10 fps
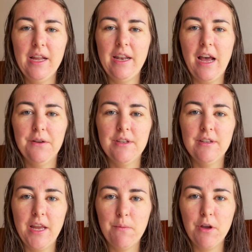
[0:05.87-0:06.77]
Now
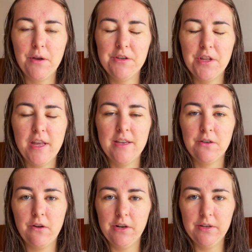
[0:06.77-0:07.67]
today we are going to the
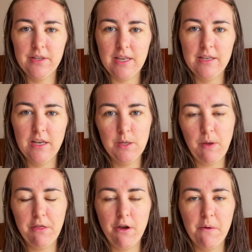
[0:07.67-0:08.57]
historical centre so
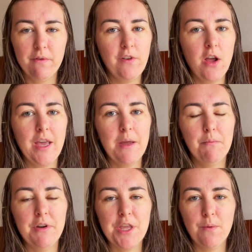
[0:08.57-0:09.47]
I thought I would vlog it
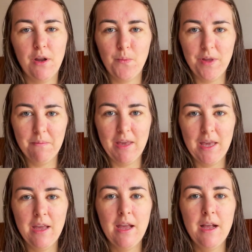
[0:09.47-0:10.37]
and bring you along with me.